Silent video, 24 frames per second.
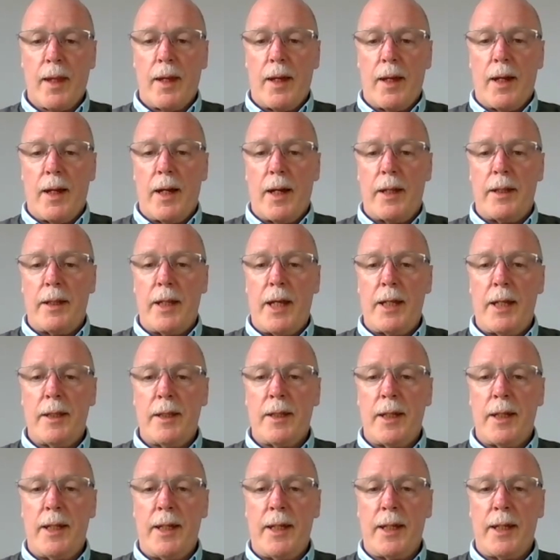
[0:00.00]
And then
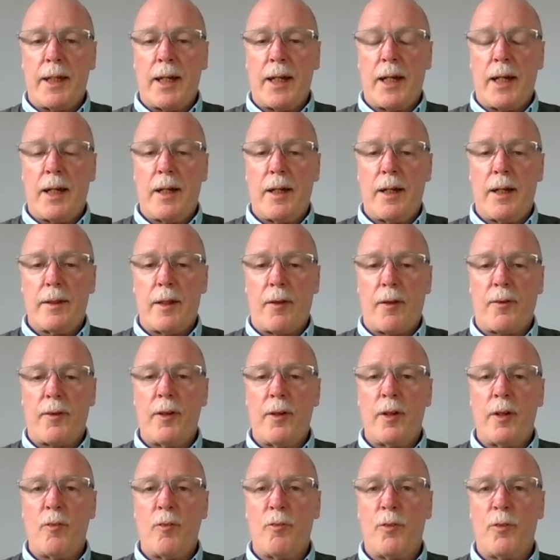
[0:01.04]
the
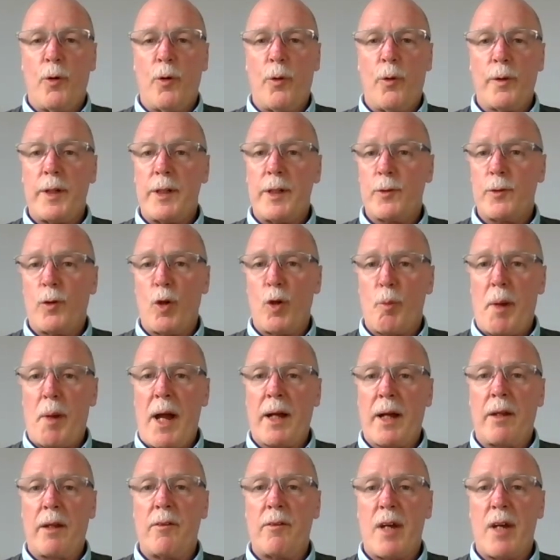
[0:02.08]
third and fourth is all
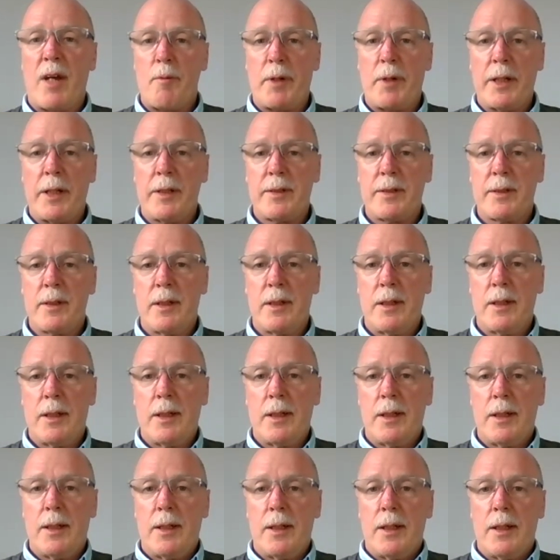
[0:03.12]
about contaminants.
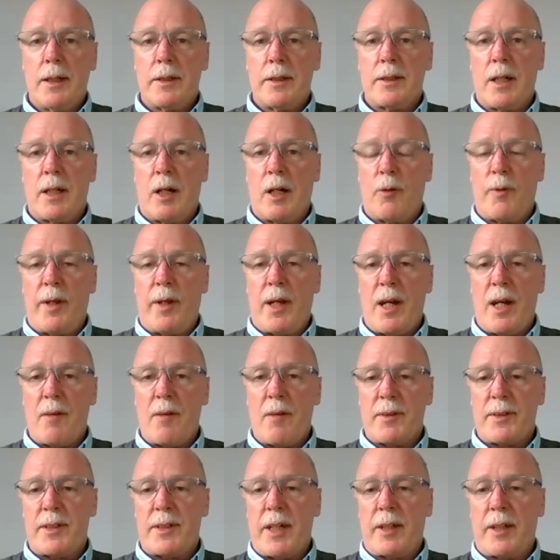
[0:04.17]
So we have
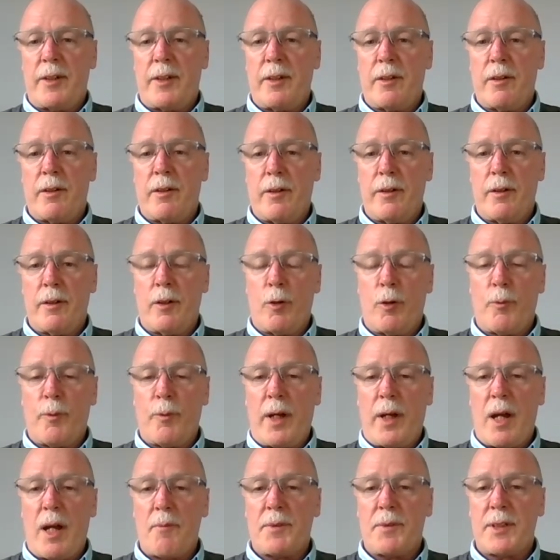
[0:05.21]
a section
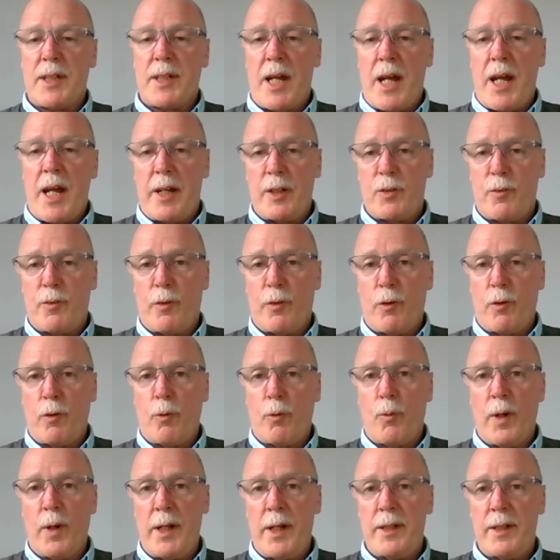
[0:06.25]
we have standards for
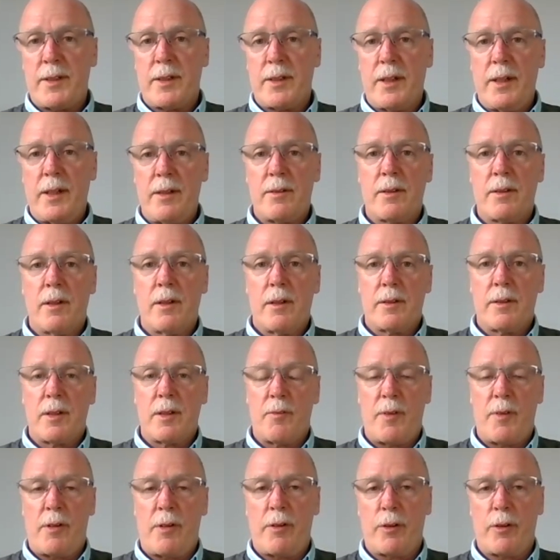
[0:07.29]
weed seeds, so
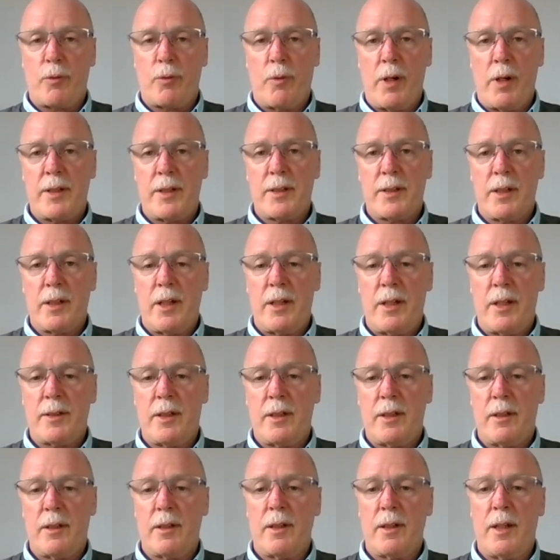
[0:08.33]
various weed seeds
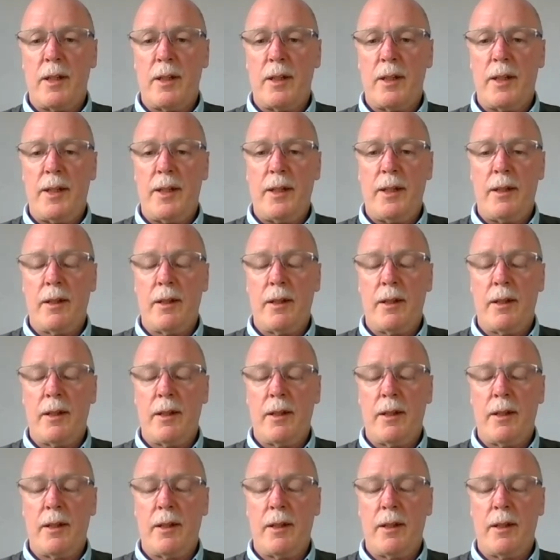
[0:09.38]
in the